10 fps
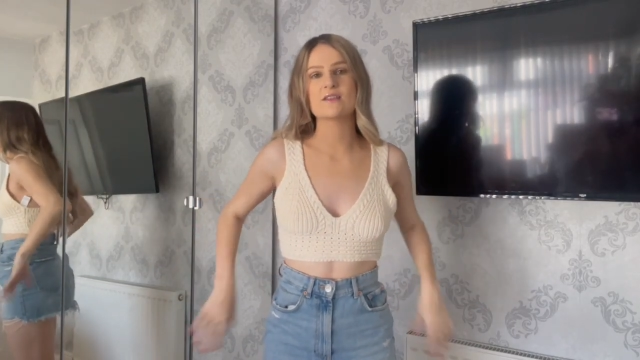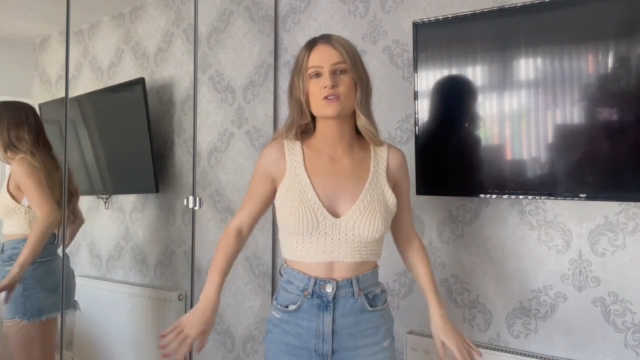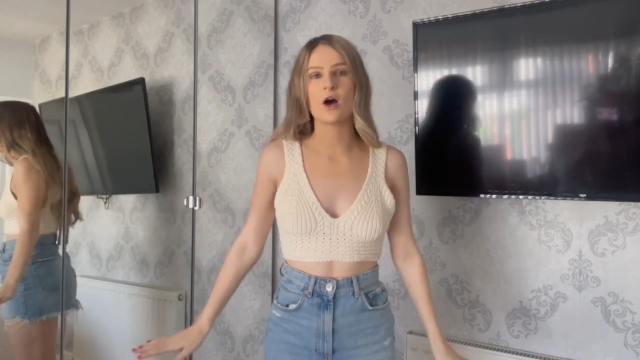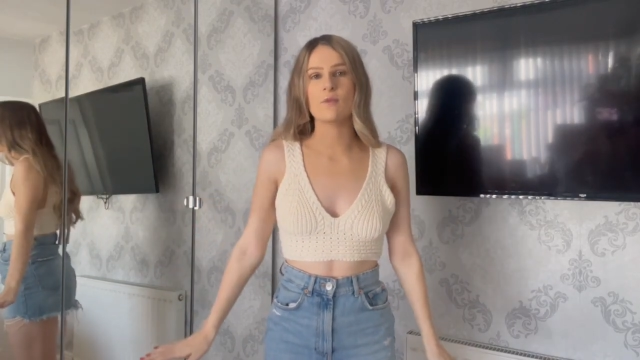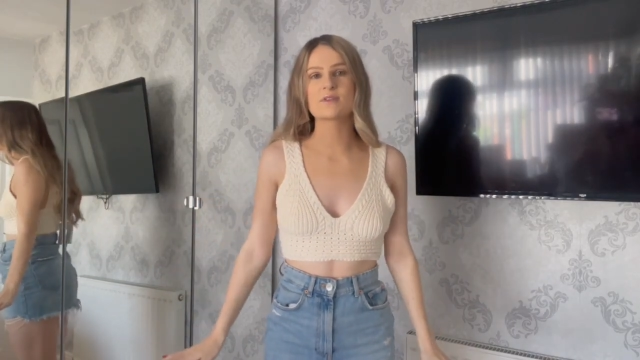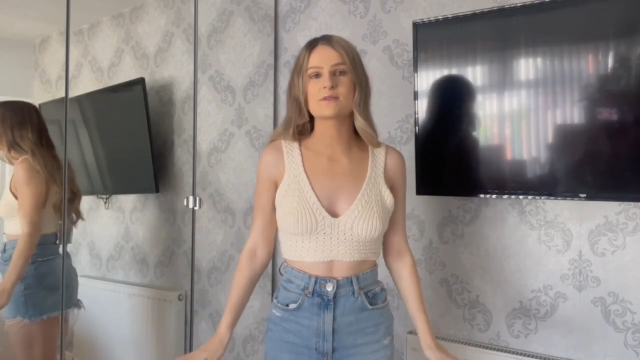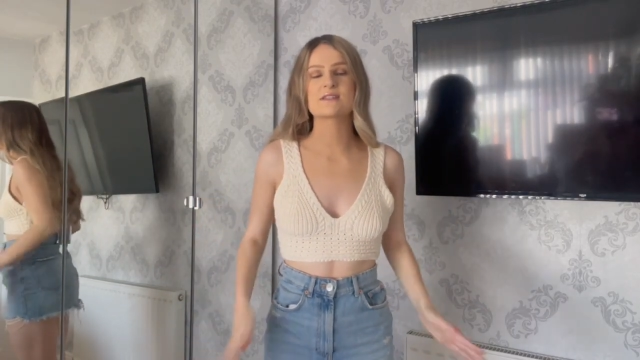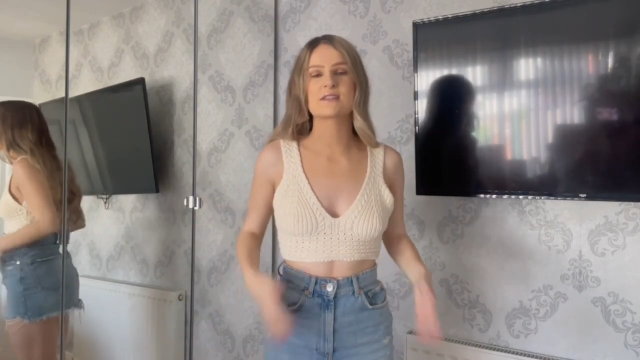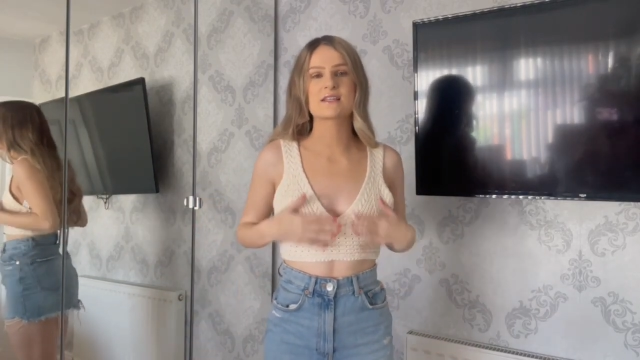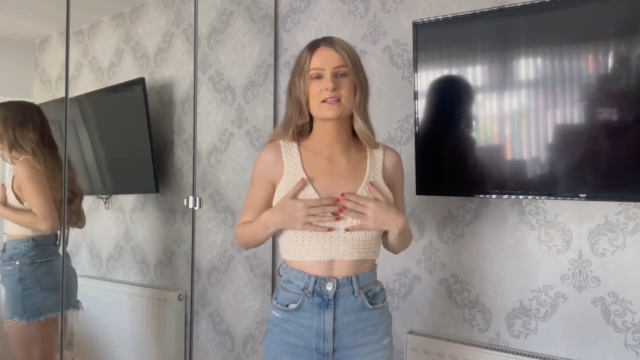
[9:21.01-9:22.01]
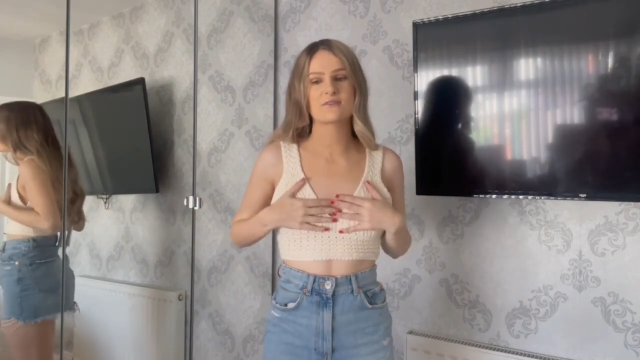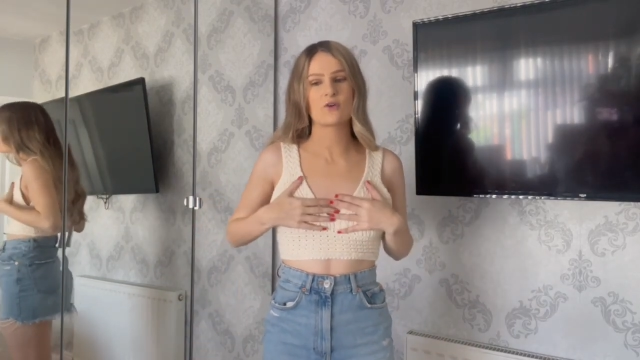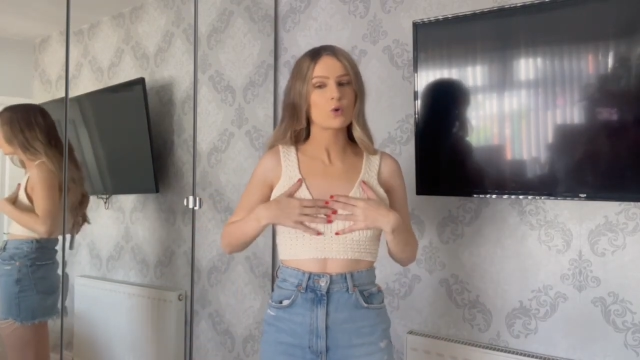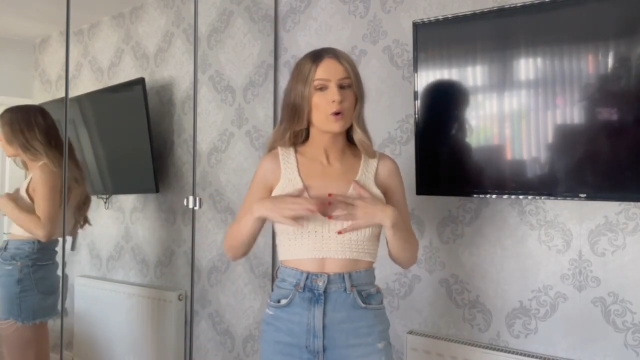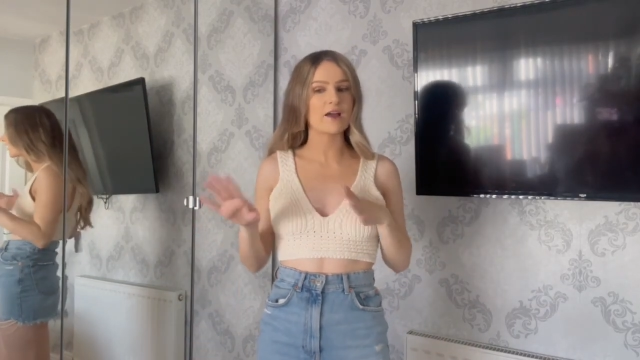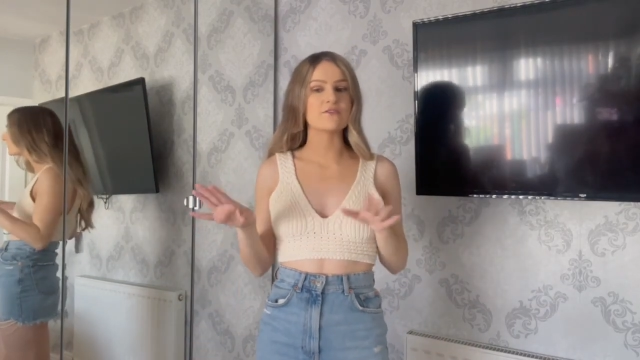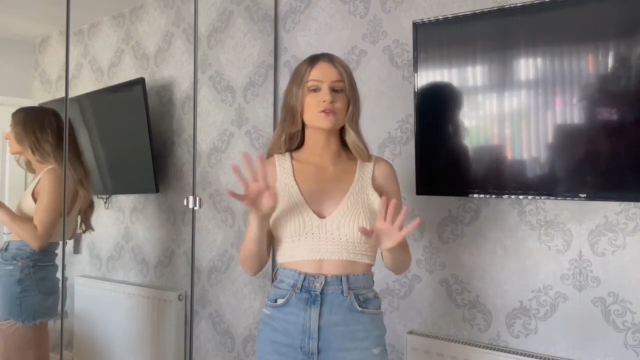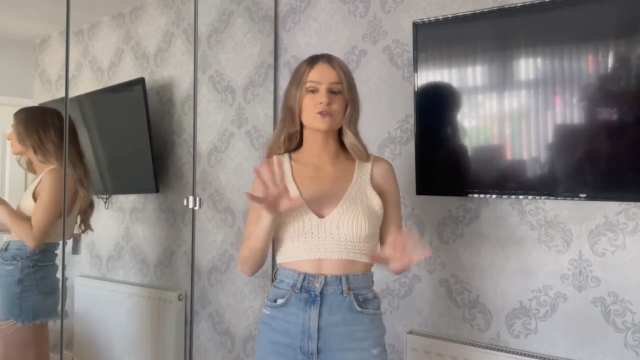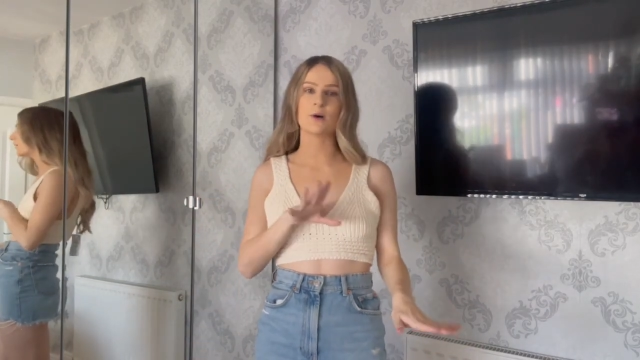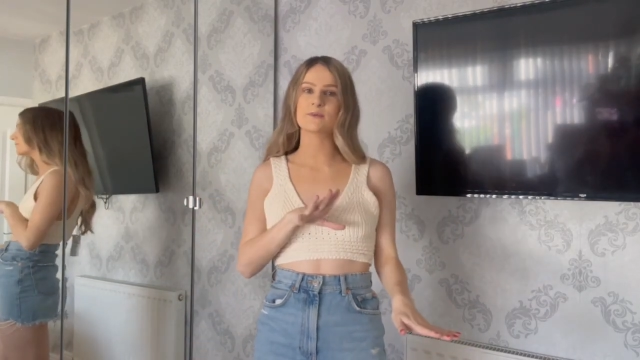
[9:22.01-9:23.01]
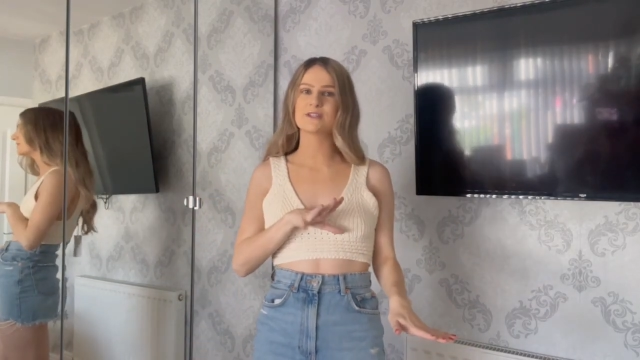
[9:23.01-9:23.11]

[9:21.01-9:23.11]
the tops with something because I've got quite a few tops